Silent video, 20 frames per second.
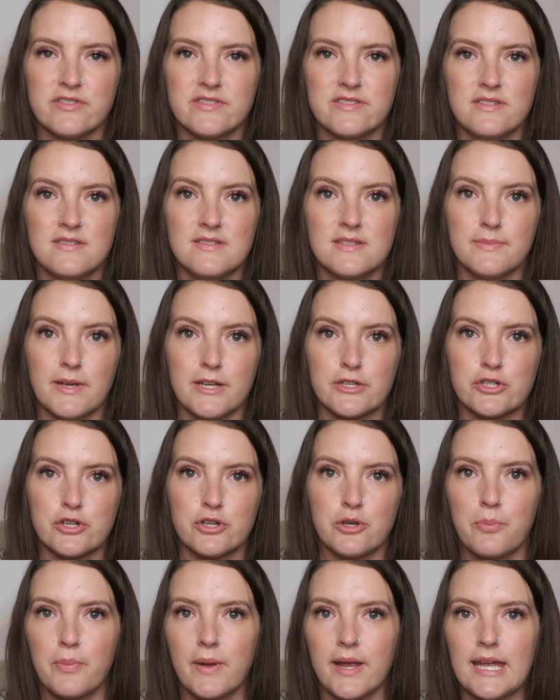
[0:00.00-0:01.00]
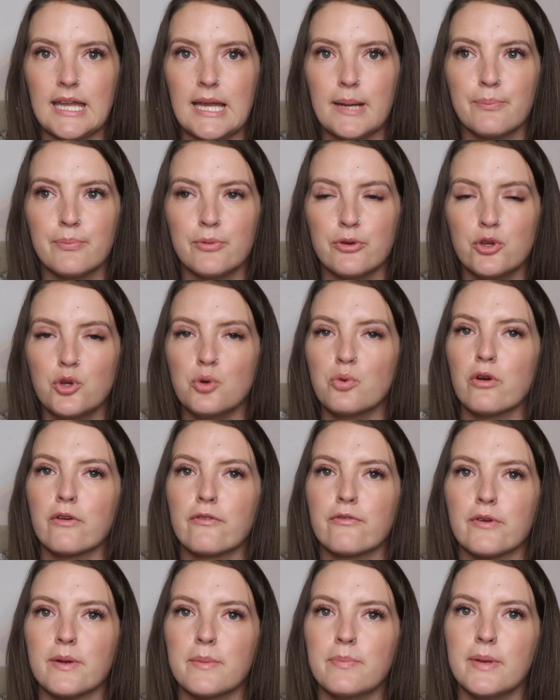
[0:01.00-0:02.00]
just need to make sure you're picking up newer
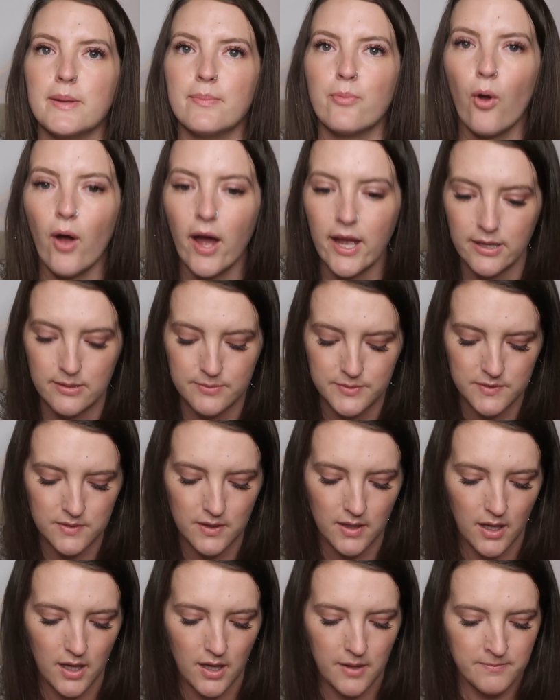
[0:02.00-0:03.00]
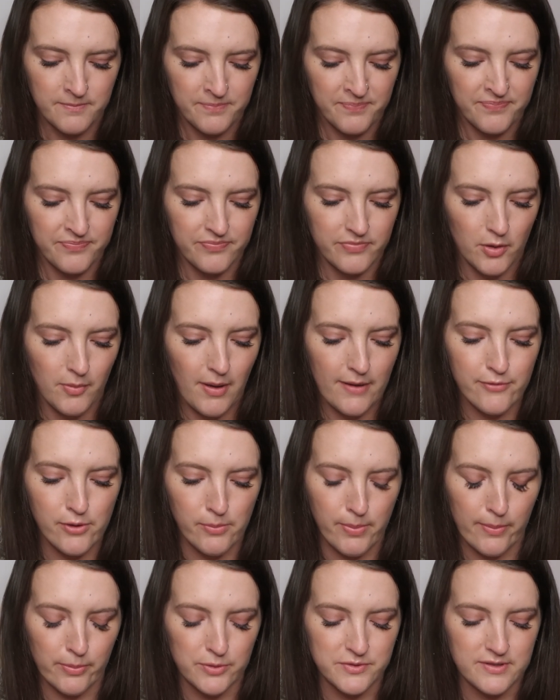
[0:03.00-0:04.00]
Free People items. My
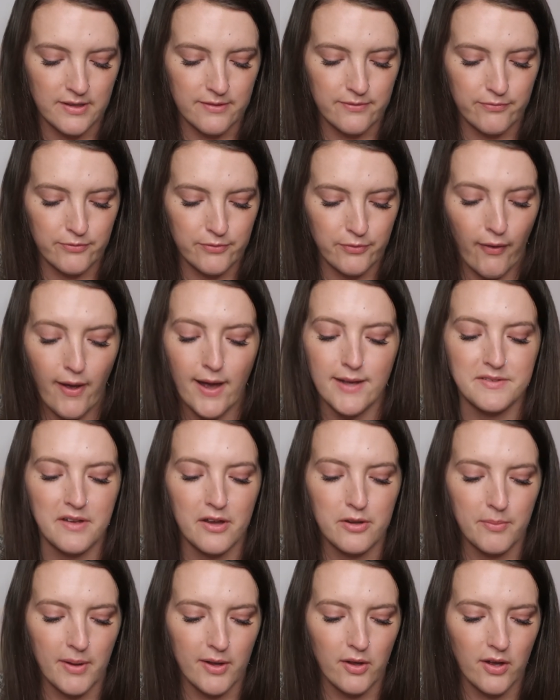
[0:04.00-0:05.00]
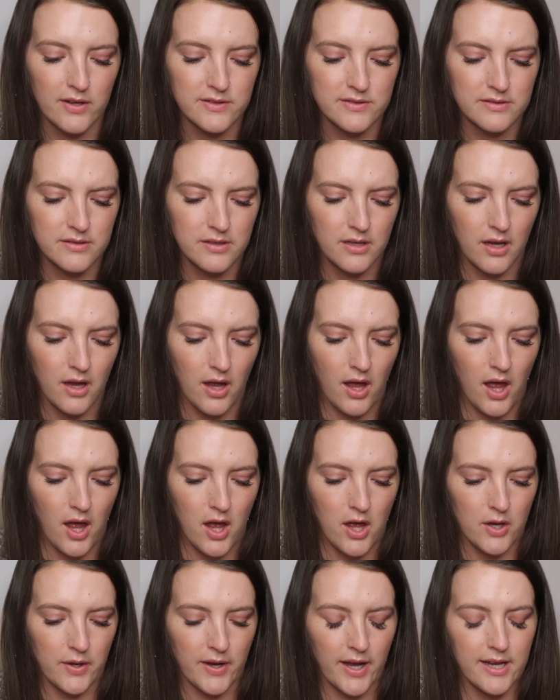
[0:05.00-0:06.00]
Free People stuff flies out of my closet.
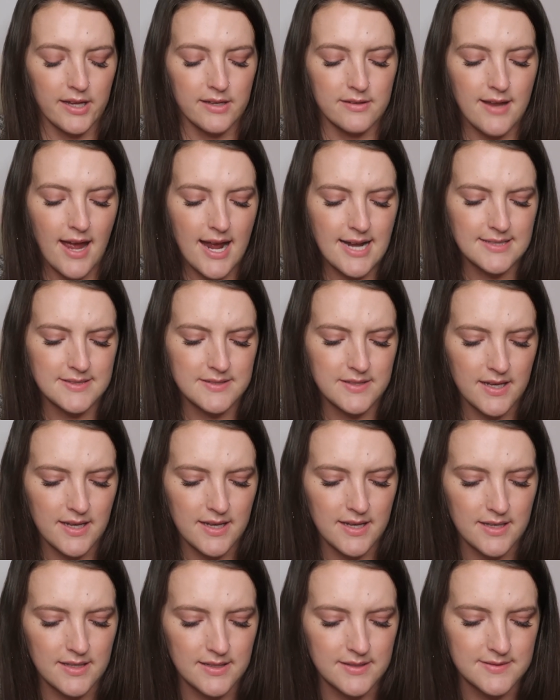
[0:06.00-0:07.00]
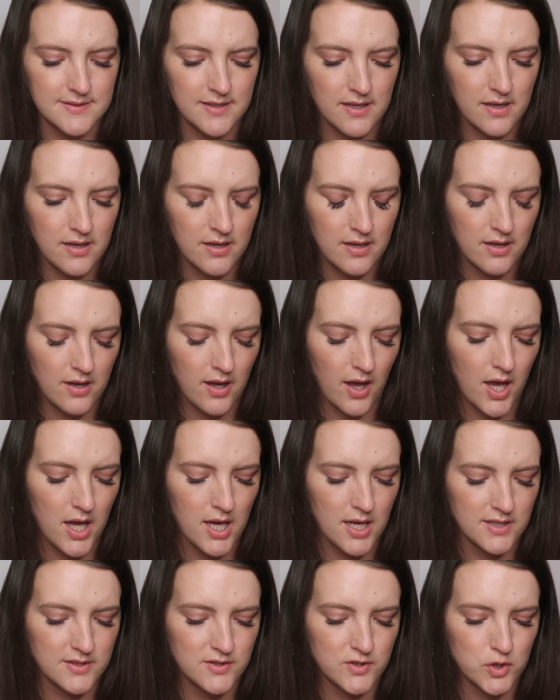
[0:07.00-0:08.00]
Okay, next is
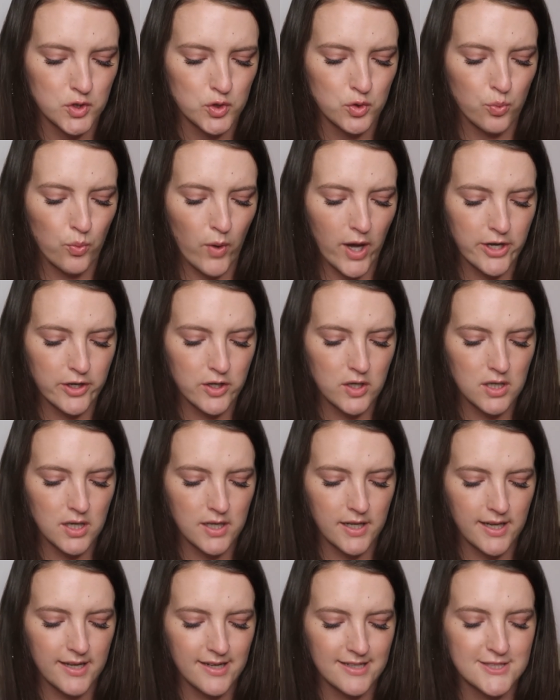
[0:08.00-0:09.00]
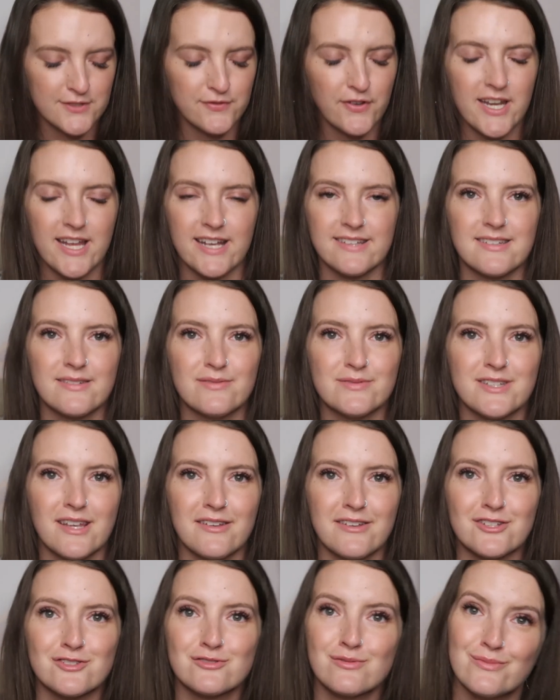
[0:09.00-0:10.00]
a sweater. Again, it's funny because I'm
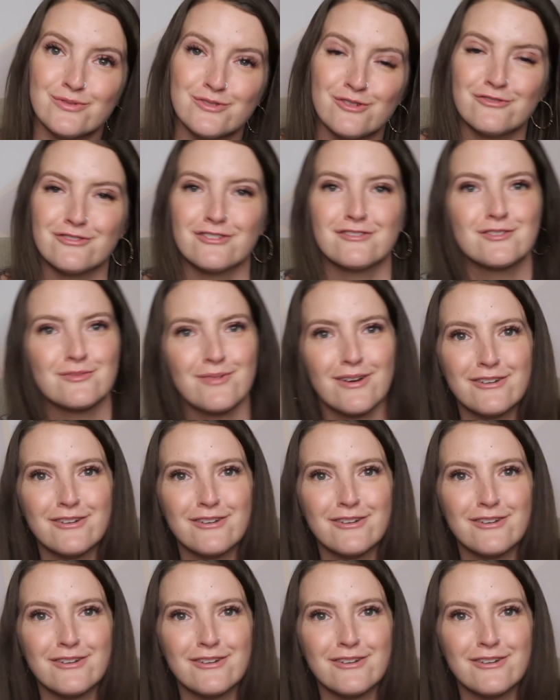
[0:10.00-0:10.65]
selling swimsuits and